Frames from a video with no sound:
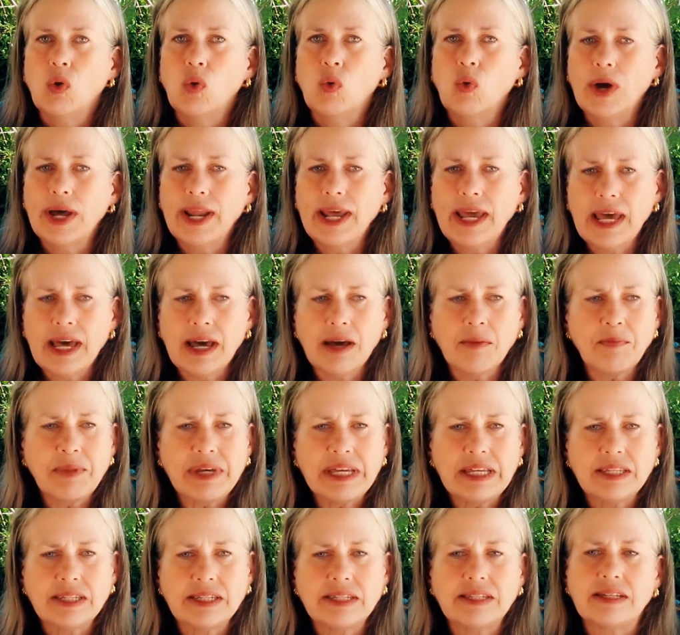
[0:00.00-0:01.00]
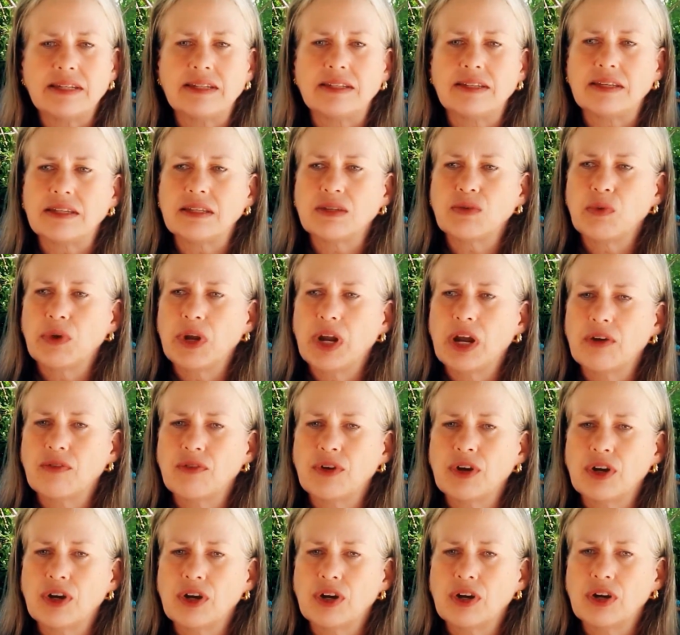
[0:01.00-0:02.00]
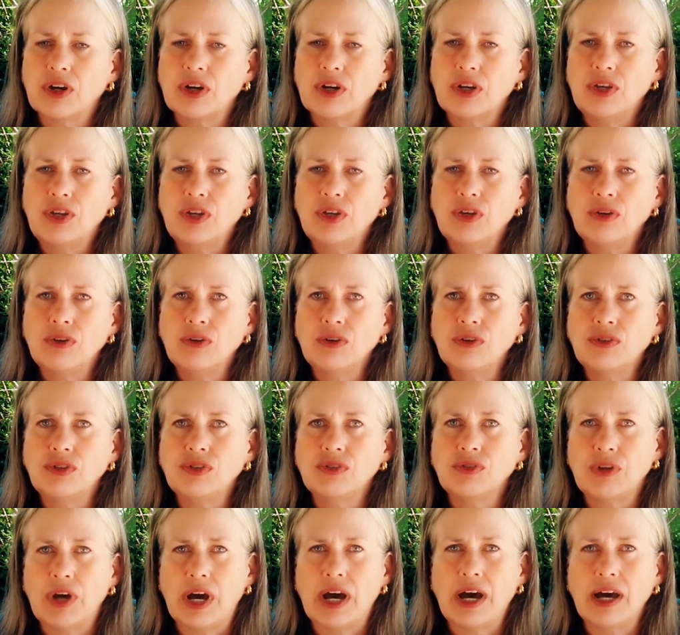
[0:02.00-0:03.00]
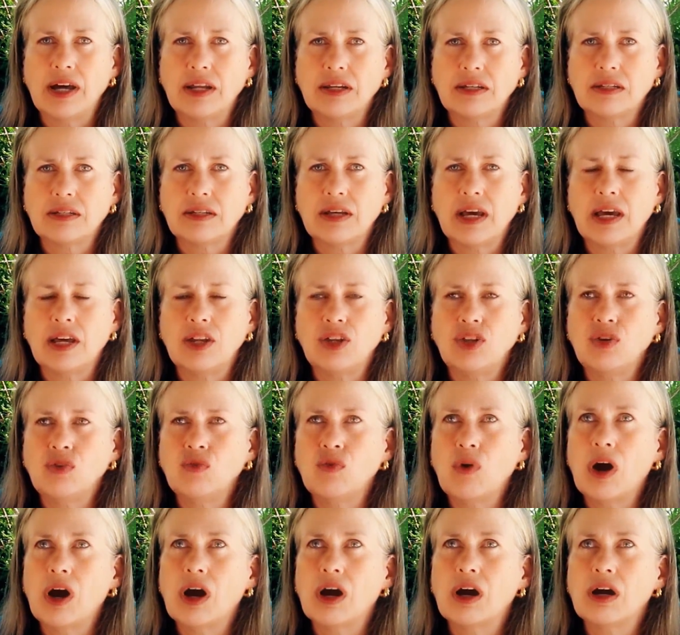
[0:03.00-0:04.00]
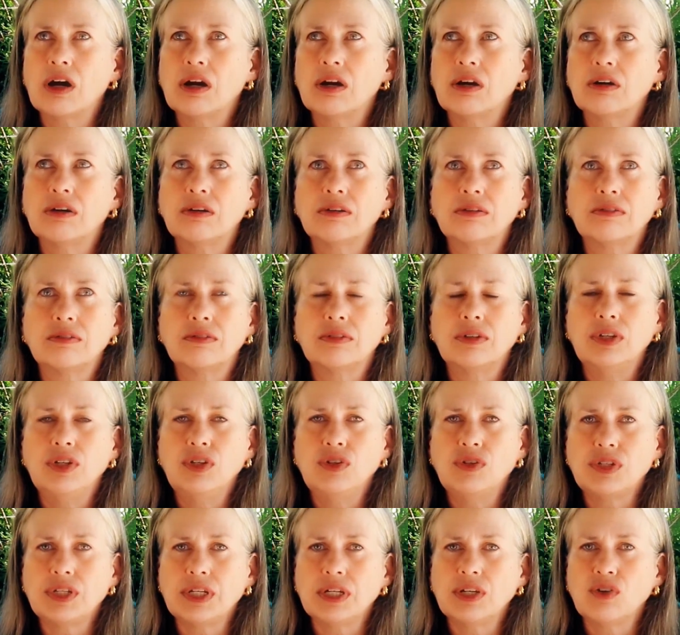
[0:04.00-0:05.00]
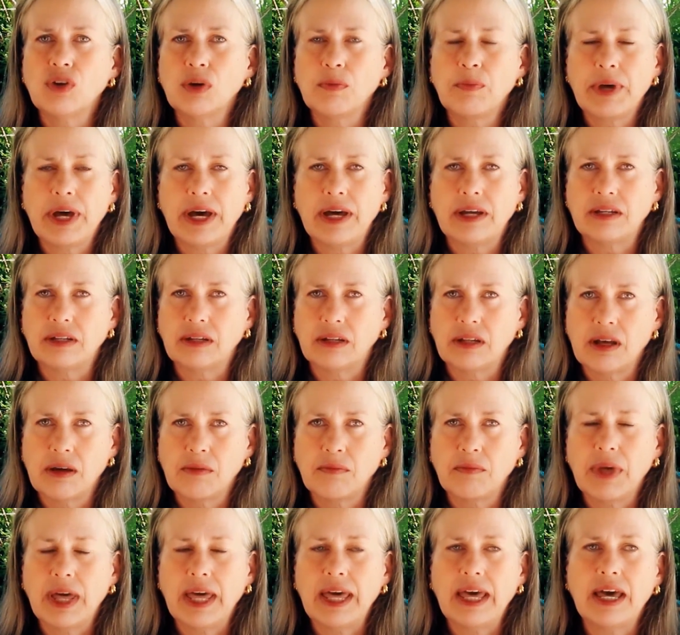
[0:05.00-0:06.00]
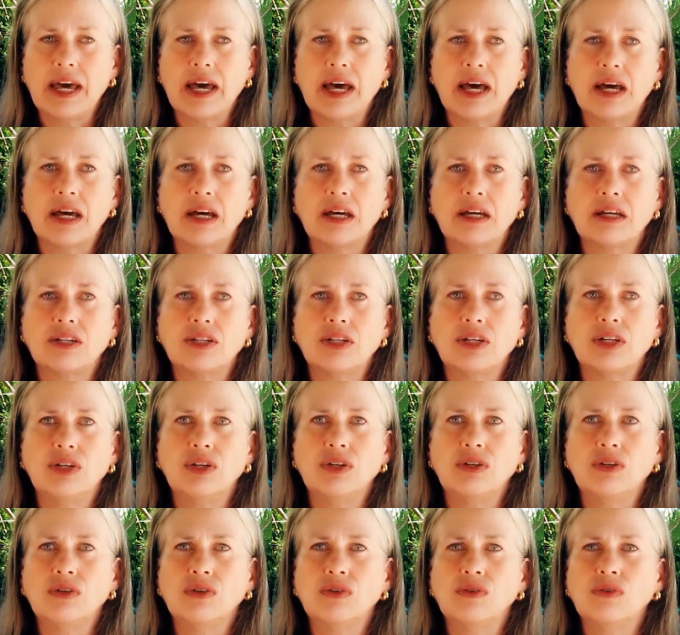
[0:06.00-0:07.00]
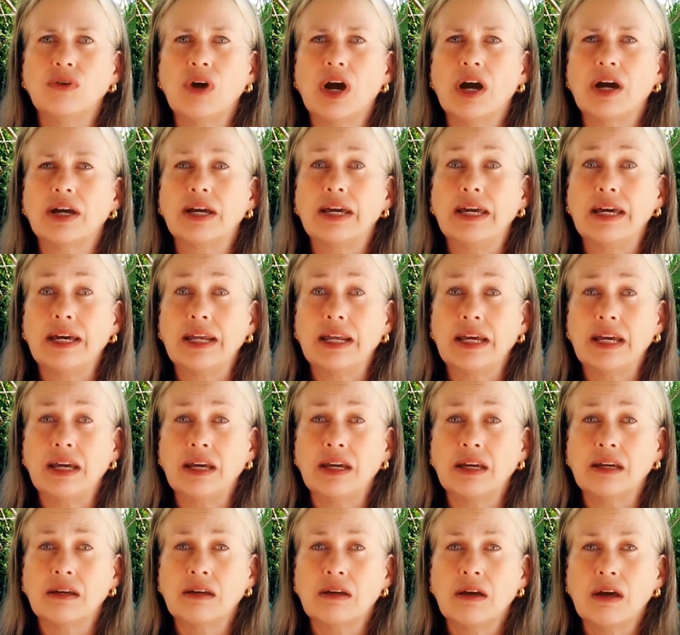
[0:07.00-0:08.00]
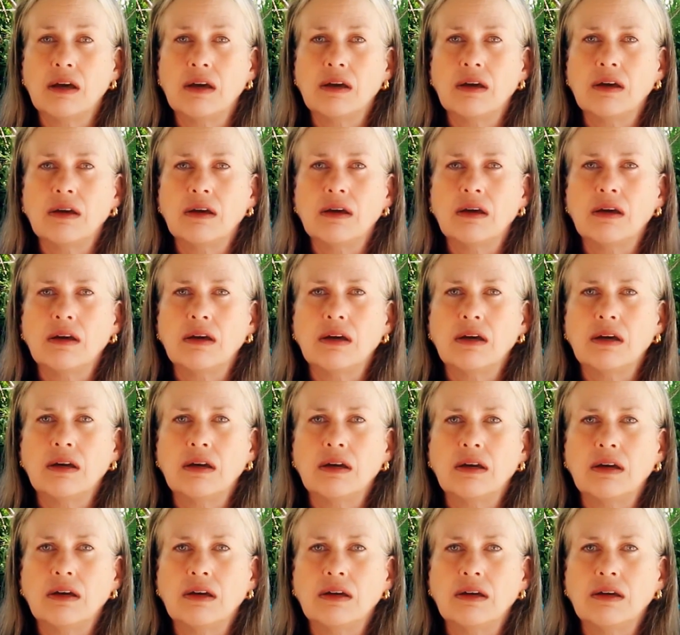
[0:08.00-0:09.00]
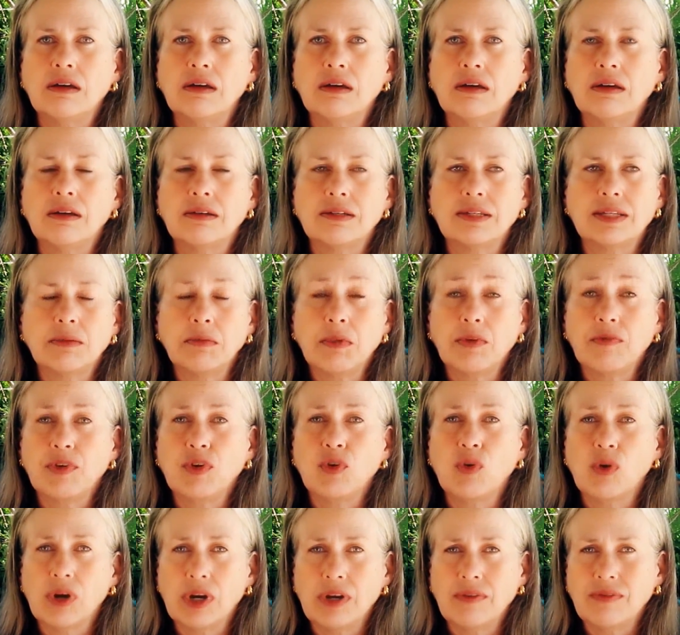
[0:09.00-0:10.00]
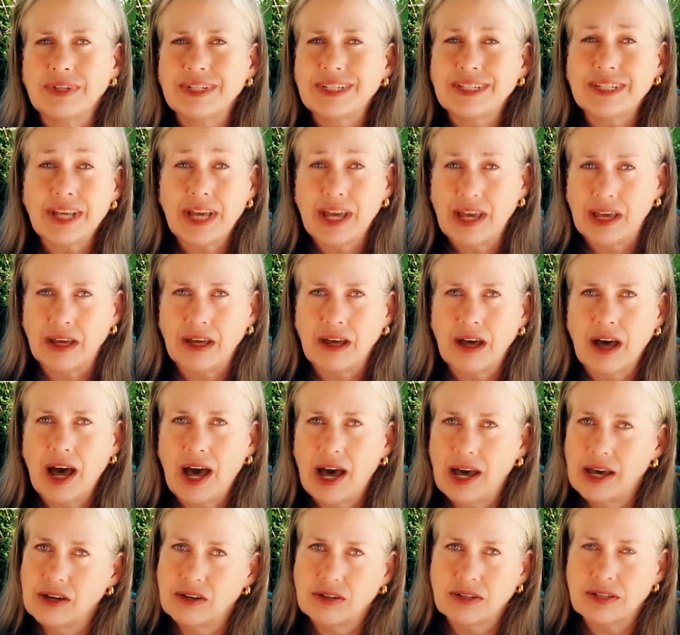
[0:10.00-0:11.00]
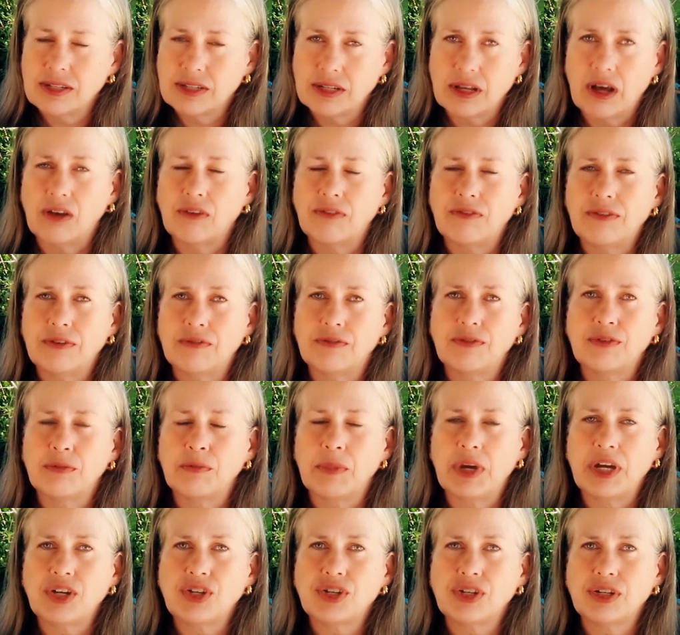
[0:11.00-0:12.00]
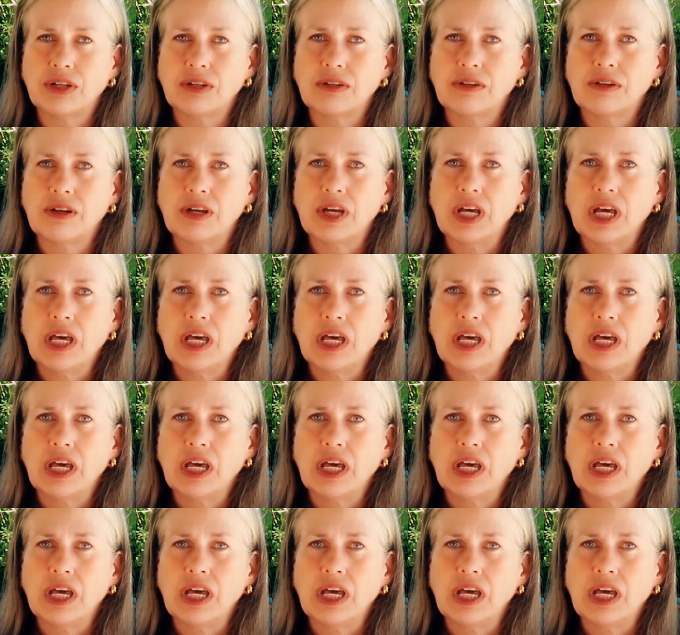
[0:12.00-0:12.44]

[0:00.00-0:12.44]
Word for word: What happens is, is whenever you do not, and you are using your pendulum, and you are getting, some of you are even saying higher self information,